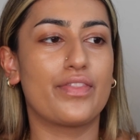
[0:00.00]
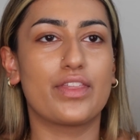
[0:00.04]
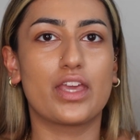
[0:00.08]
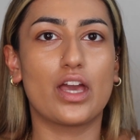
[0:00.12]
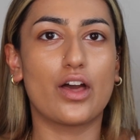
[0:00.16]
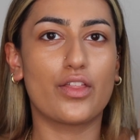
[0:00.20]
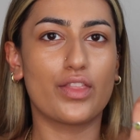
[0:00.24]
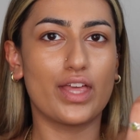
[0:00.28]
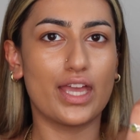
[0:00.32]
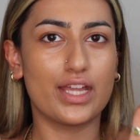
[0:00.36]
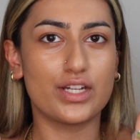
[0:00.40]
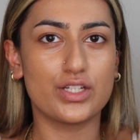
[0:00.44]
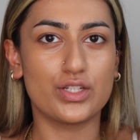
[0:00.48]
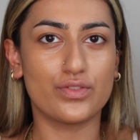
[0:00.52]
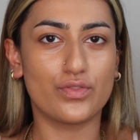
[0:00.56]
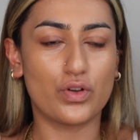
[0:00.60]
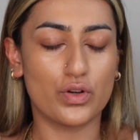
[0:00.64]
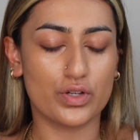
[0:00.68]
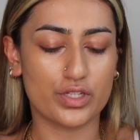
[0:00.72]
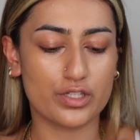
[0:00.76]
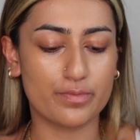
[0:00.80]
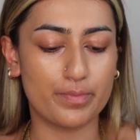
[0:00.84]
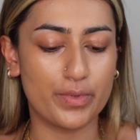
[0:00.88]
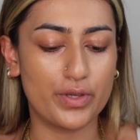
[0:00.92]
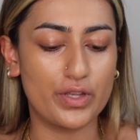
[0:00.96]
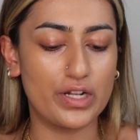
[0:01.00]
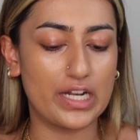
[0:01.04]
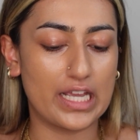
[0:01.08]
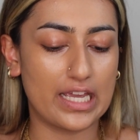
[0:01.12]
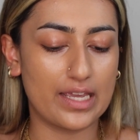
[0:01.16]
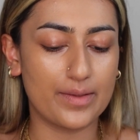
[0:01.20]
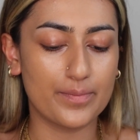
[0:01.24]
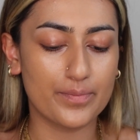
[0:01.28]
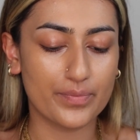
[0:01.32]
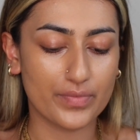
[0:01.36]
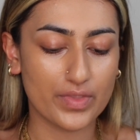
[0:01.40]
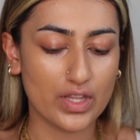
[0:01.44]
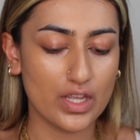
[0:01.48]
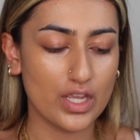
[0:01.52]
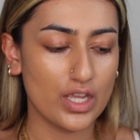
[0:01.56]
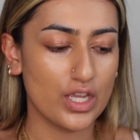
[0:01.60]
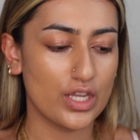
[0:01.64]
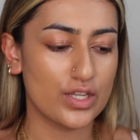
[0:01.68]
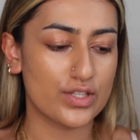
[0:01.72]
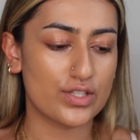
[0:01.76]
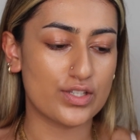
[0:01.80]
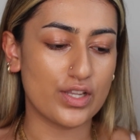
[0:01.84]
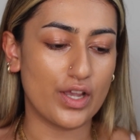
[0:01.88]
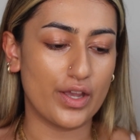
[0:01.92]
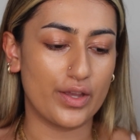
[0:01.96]
And the other end, you've got a spoolie.
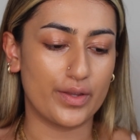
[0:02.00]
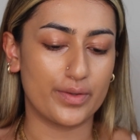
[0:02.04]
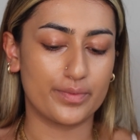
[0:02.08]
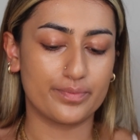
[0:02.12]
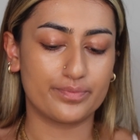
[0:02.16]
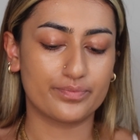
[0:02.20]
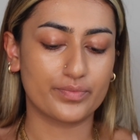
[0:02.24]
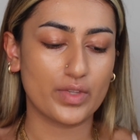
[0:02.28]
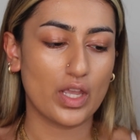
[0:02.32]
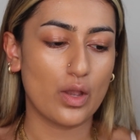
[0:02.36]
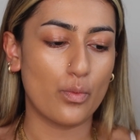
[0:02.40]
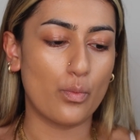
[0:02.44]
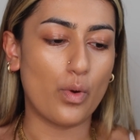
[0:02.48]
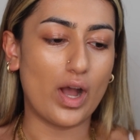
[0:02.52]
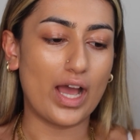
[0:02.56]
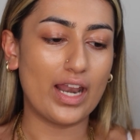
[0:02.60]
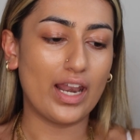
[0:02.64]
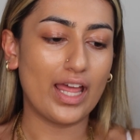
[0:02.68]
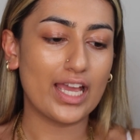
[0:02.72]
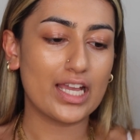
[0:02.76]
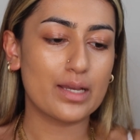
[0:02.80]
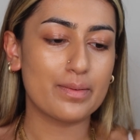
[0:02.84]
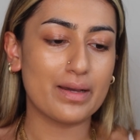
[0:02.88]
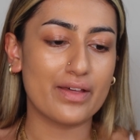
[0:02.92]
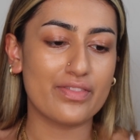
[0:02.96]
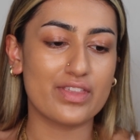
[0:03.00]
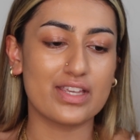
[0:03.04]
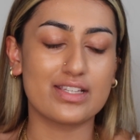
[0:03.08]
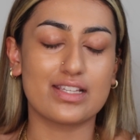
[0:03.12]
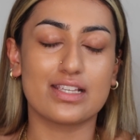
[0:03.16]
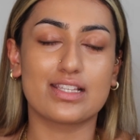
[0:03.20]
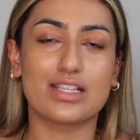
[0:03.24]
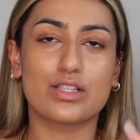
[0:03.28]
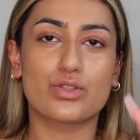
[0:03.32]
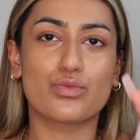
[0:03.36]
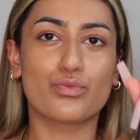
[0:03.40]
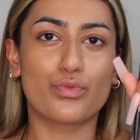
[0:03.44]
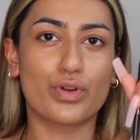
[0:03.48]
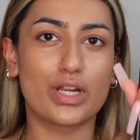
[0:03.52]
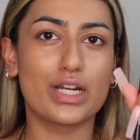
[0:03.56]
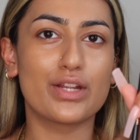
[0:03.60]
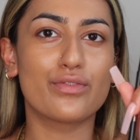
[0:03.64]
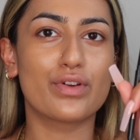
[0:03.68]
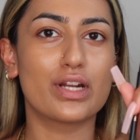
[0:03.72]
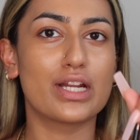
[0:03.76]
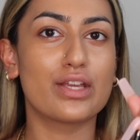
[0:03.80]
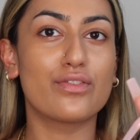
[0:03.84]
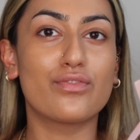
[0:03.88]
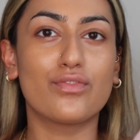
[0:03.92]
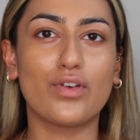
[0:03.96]
So what I like about this is it's really,
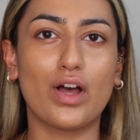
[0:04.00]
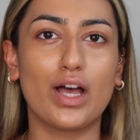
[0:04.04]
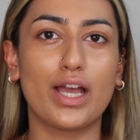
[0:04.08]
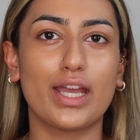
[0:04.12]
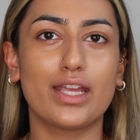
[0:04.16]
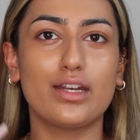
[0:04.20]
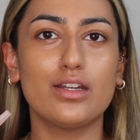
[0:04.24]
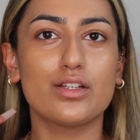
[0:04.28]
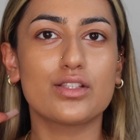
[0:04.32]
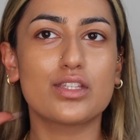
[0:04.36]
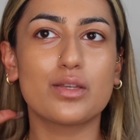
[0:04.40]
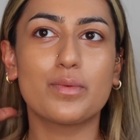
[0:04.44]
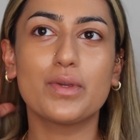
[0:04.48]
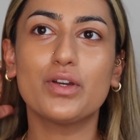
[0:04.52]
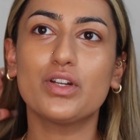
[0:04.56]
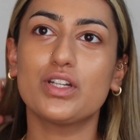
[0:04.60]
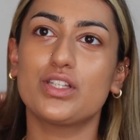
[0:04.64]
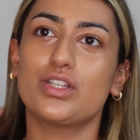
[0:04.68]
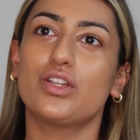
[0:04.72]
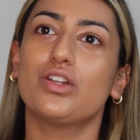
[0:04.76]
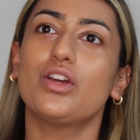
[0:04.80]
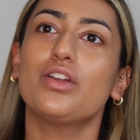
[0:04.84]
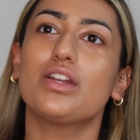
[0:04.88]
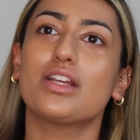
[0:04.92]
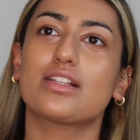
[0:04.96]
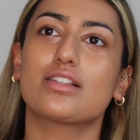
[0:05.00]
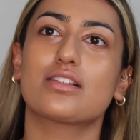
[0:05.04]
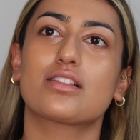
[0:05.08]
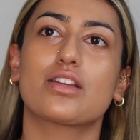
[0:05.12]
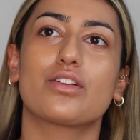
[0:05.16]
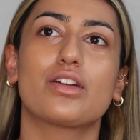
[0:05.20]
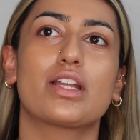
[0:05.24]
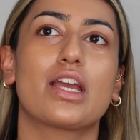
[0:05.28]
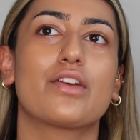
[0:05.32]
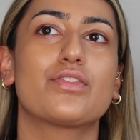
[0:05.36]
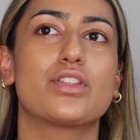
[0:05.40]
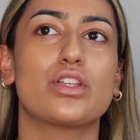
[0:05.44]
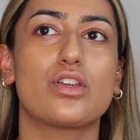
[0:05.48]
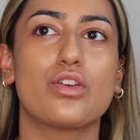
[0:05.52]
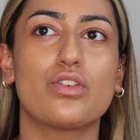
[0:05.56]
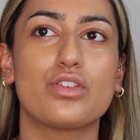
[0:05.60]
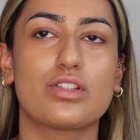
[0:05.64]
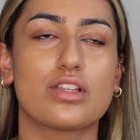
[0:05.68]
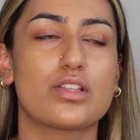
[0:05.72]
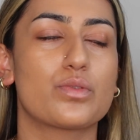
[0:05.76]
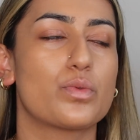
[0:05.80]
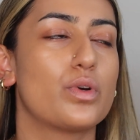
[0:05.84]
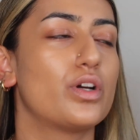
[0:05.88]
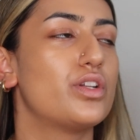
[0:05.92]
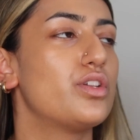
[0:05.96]
really fine. To be honest, you don't necessarily have to use
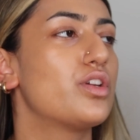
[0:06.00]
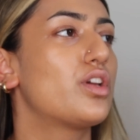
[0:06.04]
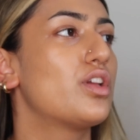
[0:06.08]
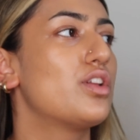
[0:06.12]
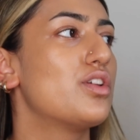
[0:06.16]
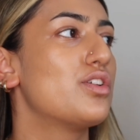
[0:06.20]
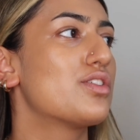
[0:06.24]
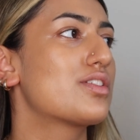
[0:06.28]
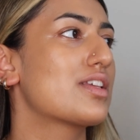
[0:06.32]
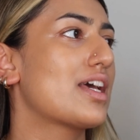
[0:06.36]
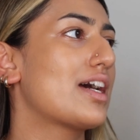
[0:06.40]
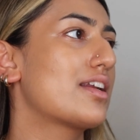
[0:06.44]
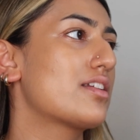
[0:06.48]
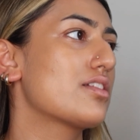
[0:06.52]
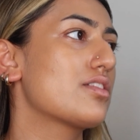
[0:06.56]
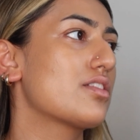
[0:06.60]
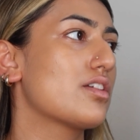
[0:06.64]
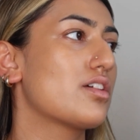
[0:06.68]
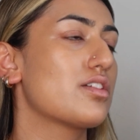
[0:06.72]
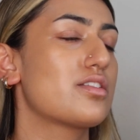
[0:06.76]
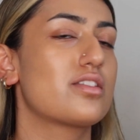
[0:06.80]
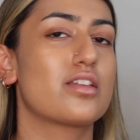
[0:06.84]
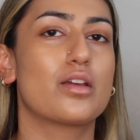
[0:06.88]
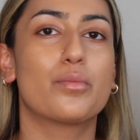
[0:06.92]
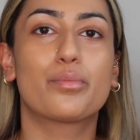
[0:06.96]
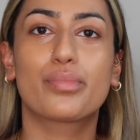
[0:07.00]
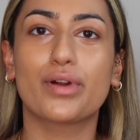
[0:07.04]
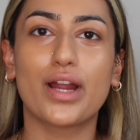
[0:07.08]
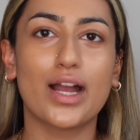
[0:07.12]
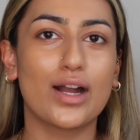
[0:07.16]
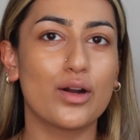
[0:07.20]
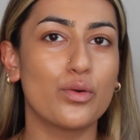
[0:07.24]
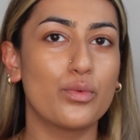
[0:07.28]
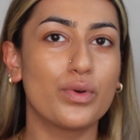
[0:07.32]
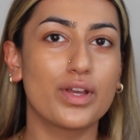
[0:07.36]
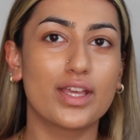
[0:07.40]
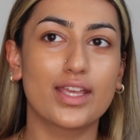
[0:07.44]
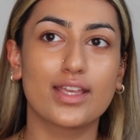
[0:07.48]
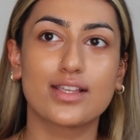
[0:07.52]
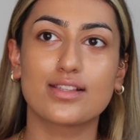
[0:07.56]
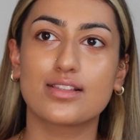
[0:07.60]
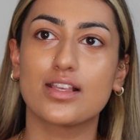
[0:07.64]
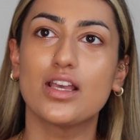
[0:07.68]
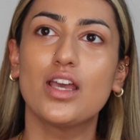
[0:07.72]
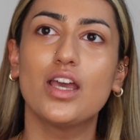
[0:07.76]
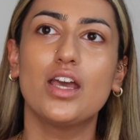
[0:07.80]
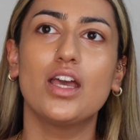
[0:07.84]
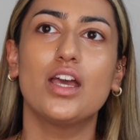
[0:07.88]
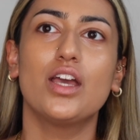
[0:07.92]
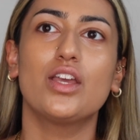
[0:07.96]
this one. You can use Anastasia Brow Wiz.